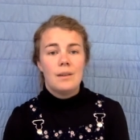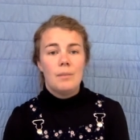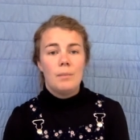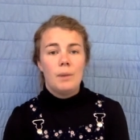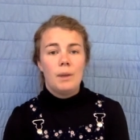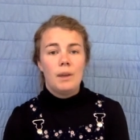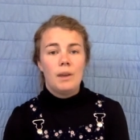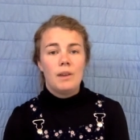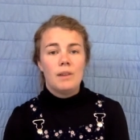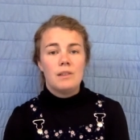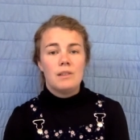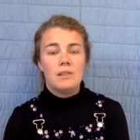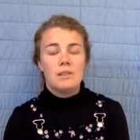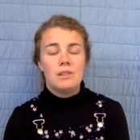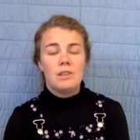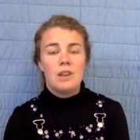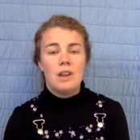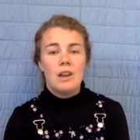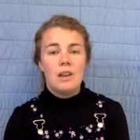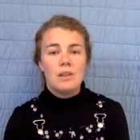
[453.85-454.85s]
by going to
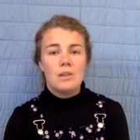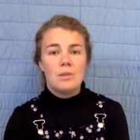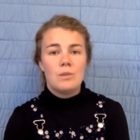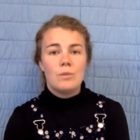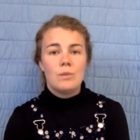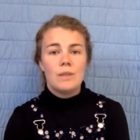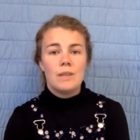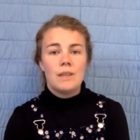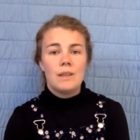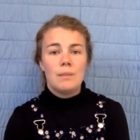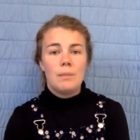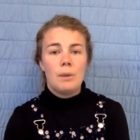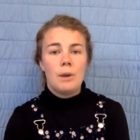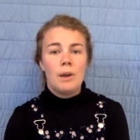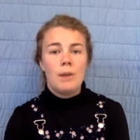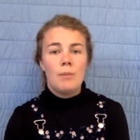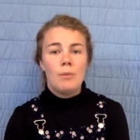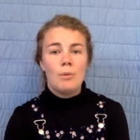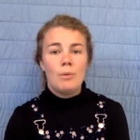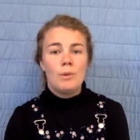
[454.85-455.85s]
church or reading the
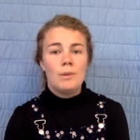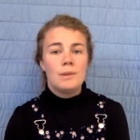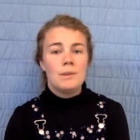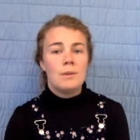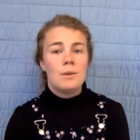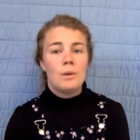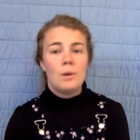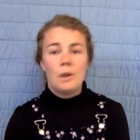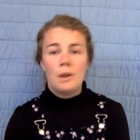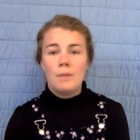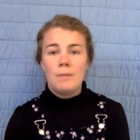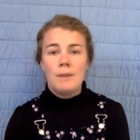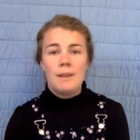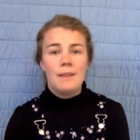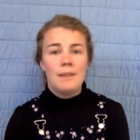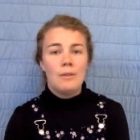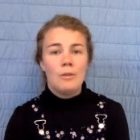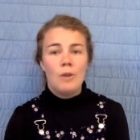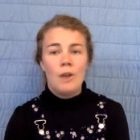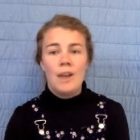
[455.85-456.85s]
Bible, is not going to make
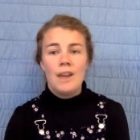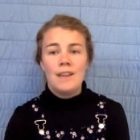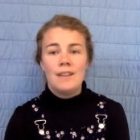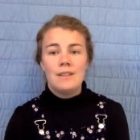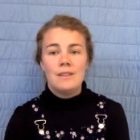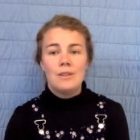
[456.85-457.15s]
the grade.